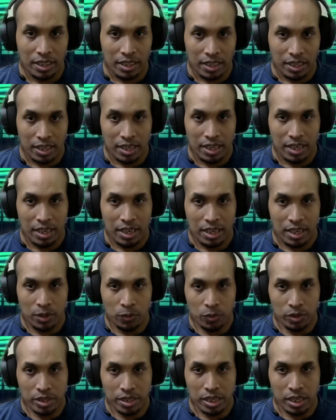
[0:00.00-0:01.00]
And
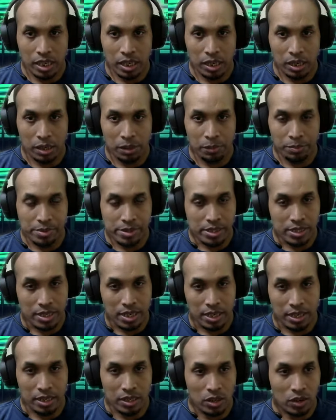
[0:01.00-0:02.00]
we'll keep
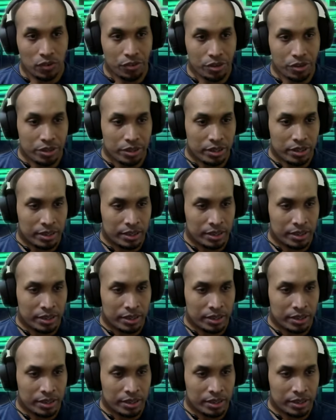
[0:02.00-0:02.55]
taking over.